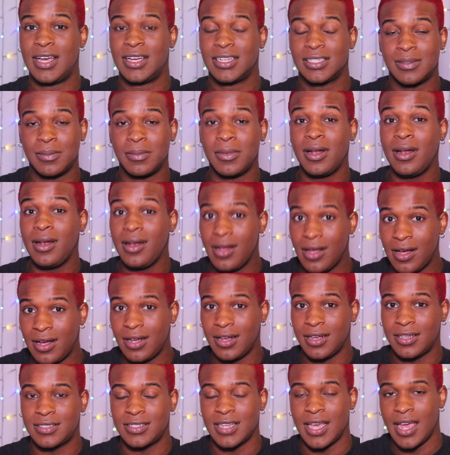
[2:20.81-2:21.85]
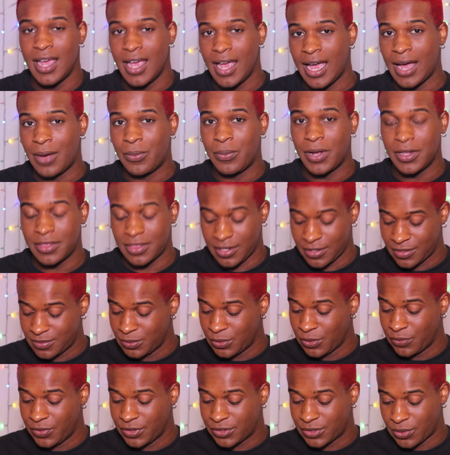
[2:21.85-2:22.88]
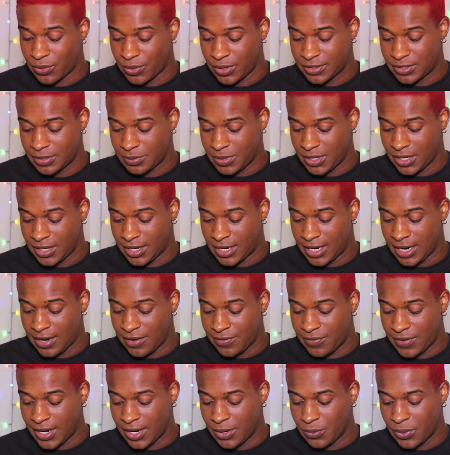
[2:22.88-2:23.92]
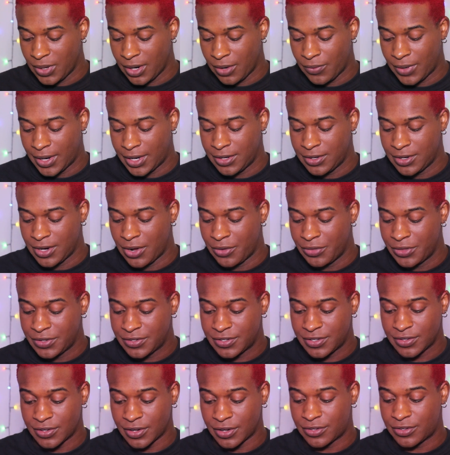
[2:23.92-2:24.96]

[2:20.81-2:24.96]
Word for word: some looks at what this movie is going to be giving. We already know this is a